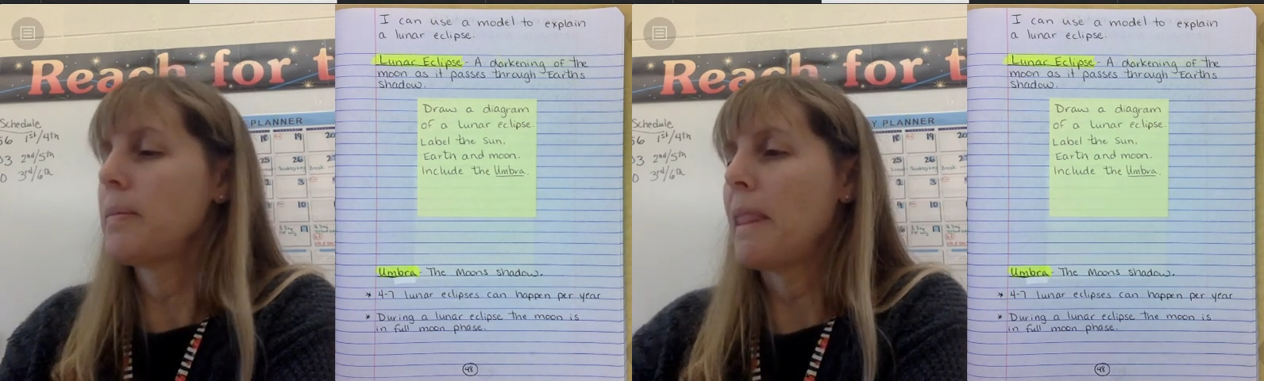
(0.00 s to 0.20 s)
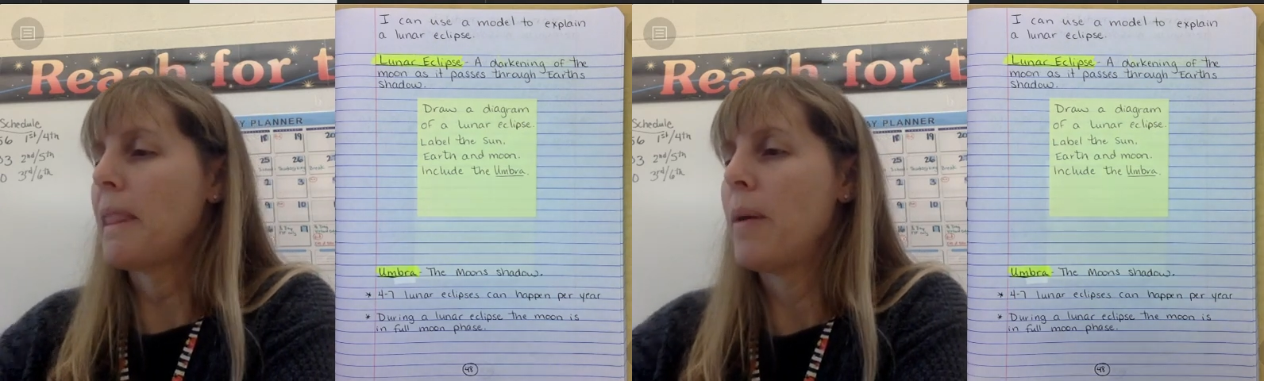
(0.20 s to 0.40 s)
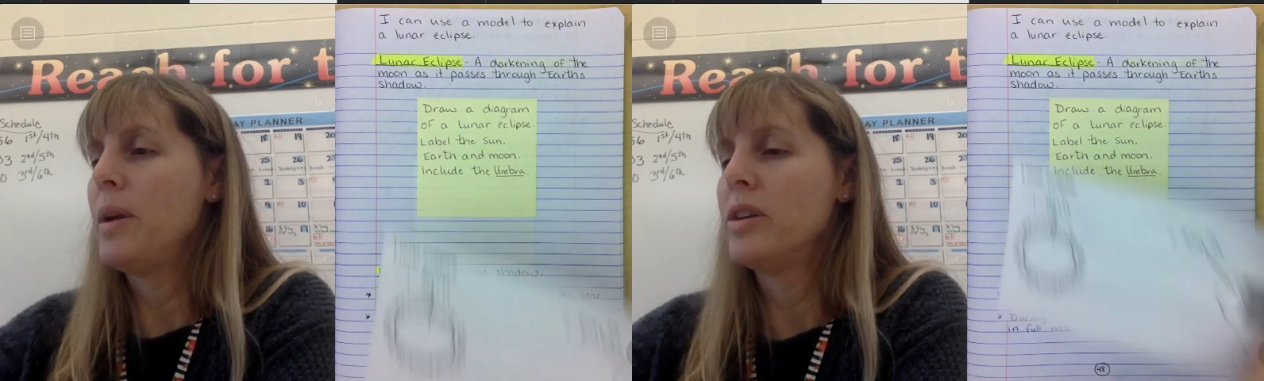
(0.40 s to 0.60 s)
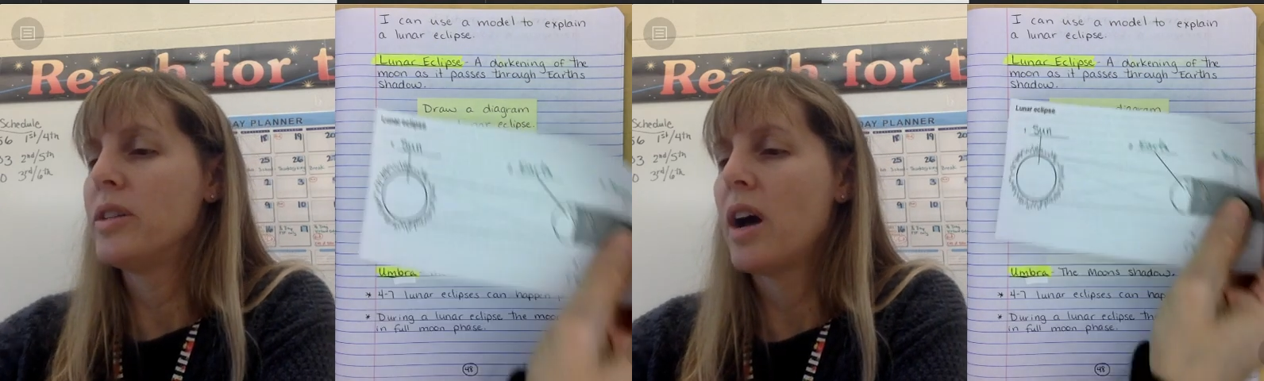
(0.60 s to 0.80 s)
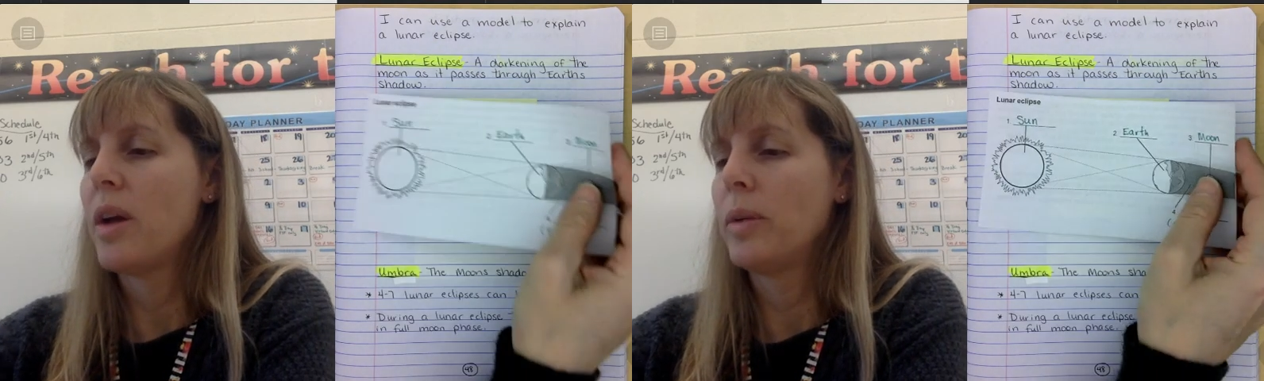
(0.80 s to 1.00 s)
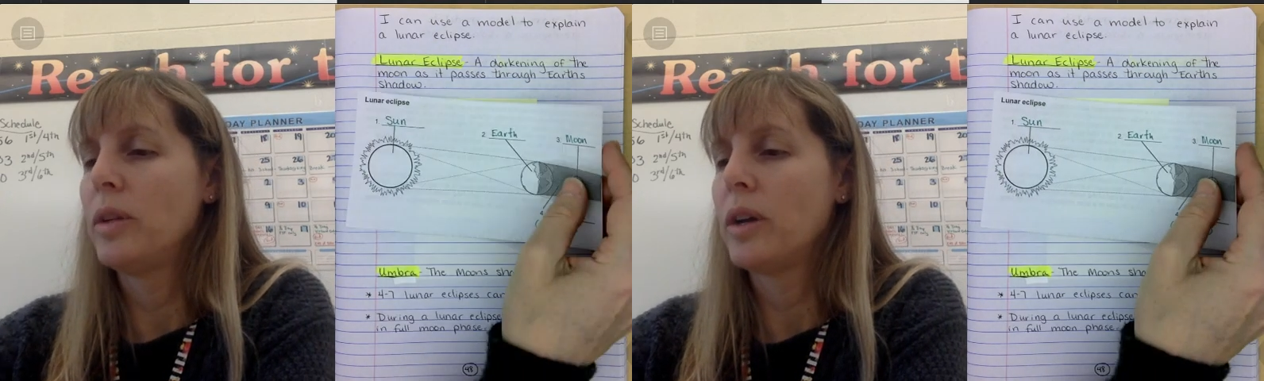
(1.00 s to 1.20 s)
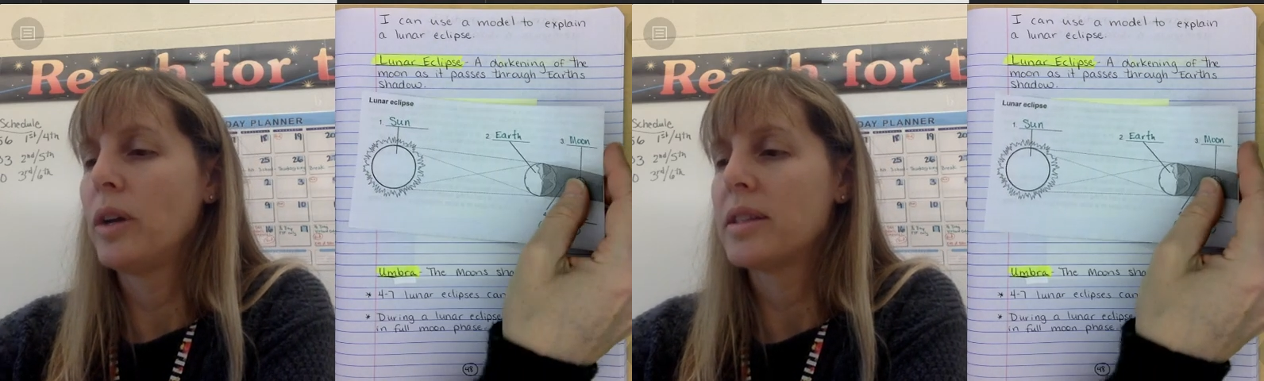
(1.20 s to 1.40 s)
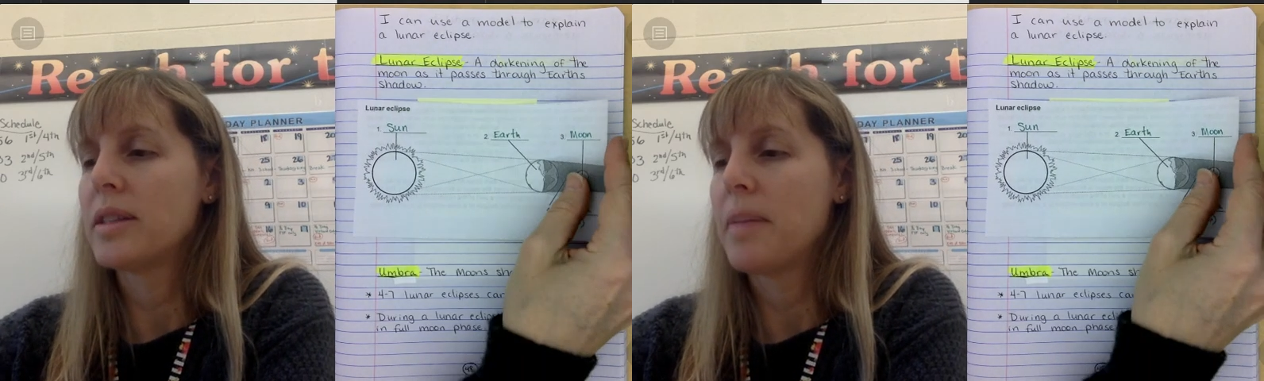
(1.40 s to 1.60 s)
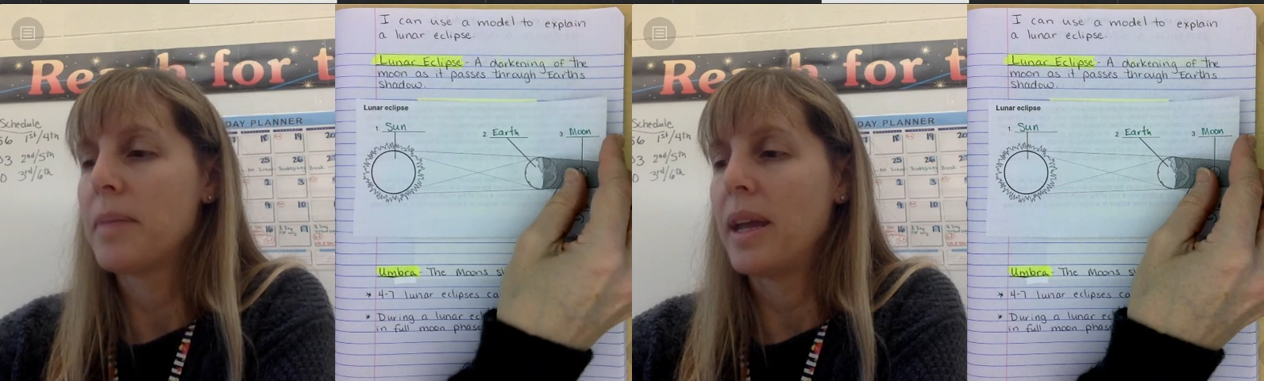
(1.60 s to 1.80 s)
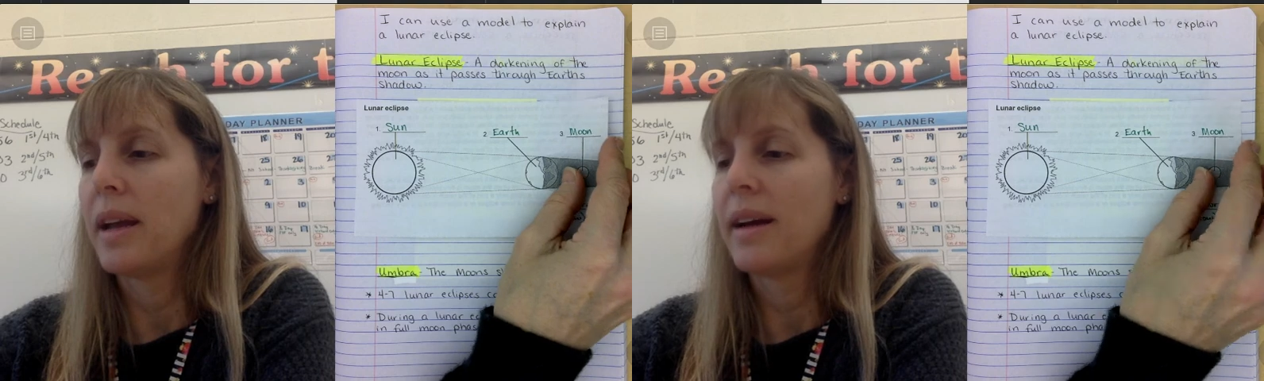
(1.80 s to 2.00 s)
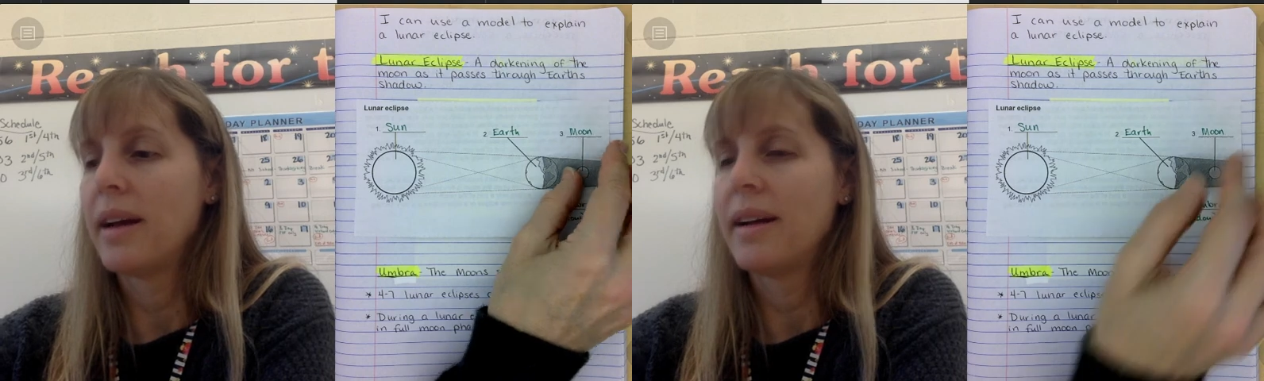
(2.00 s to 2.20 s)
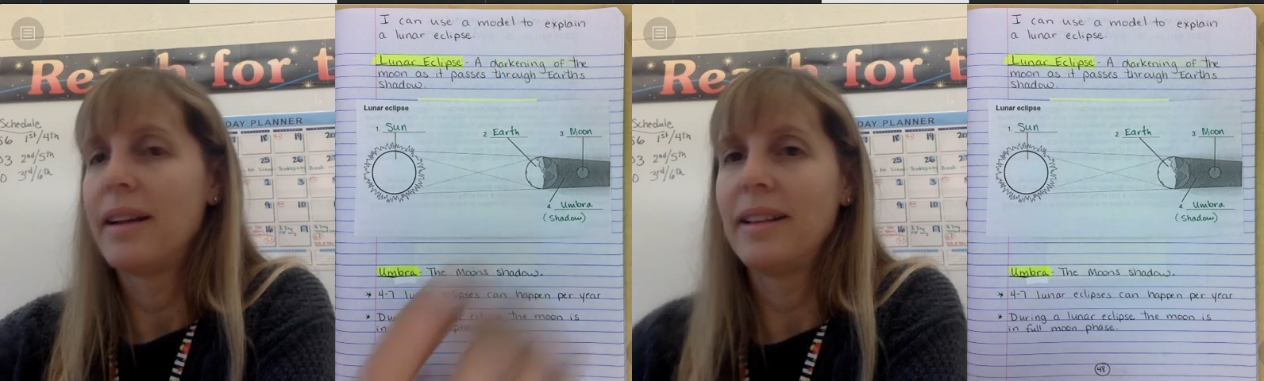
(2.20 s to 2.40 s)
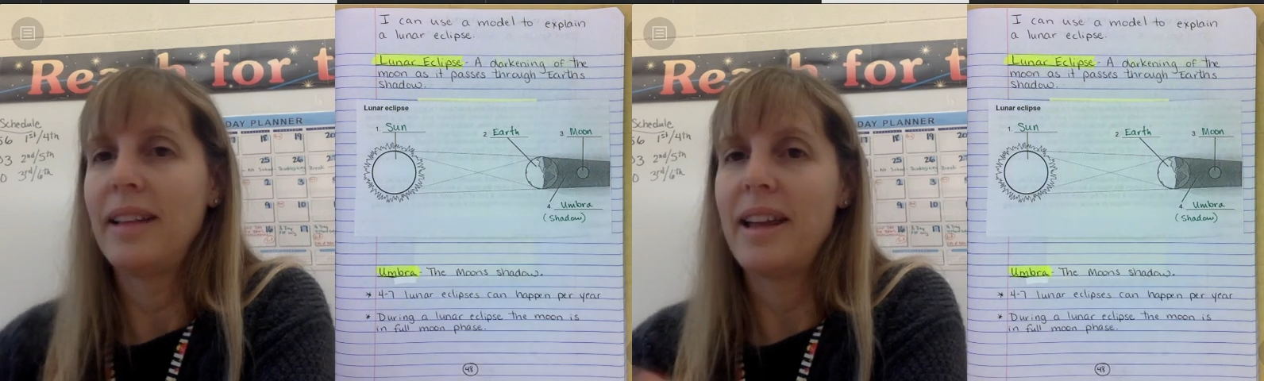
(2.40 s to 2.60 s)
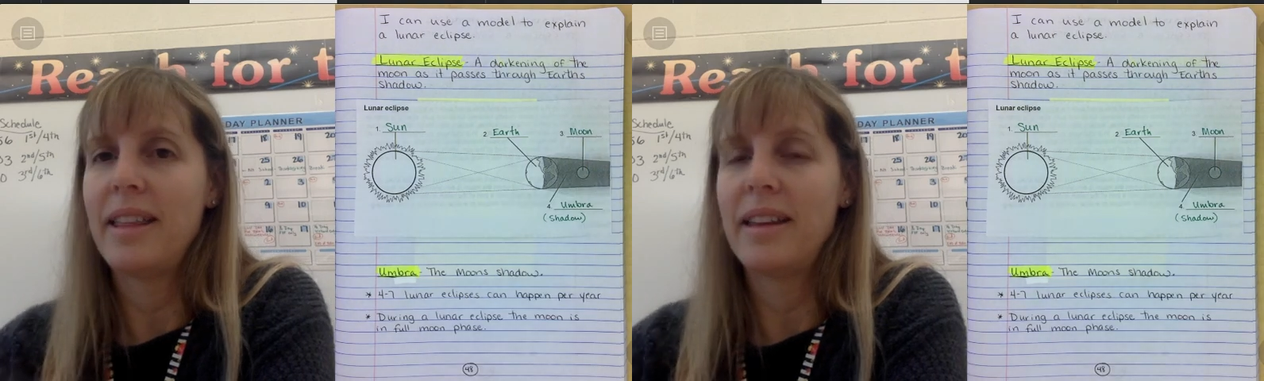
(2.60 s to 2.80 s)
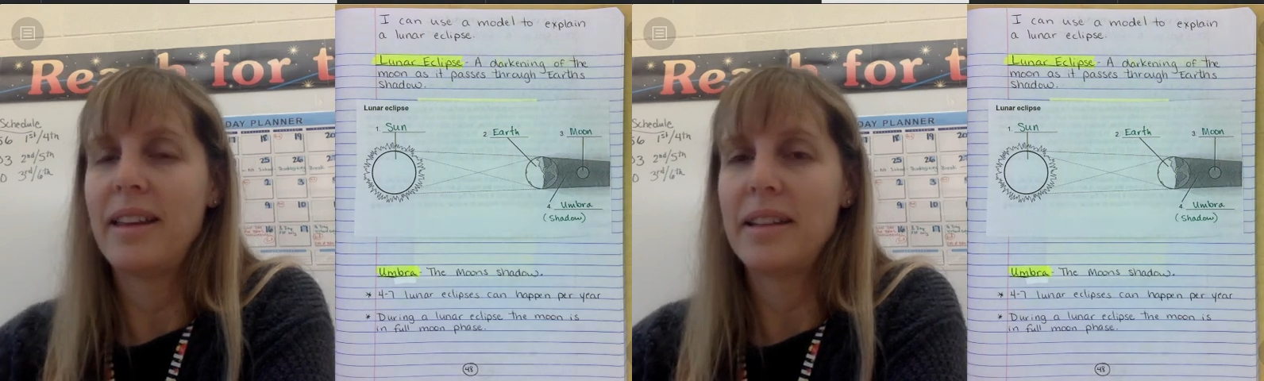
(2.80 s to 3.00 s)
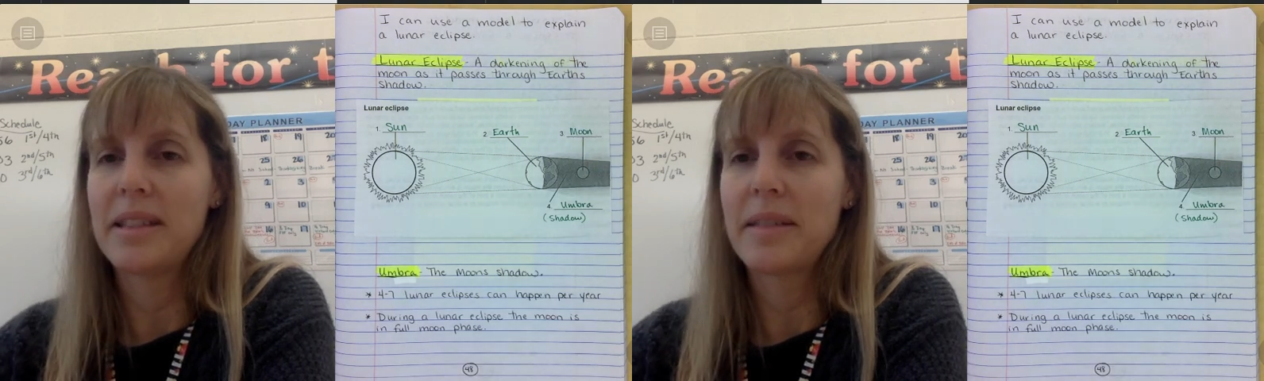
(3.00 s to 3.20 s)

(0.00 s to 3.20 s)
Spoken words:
When you're done, it will look something like this.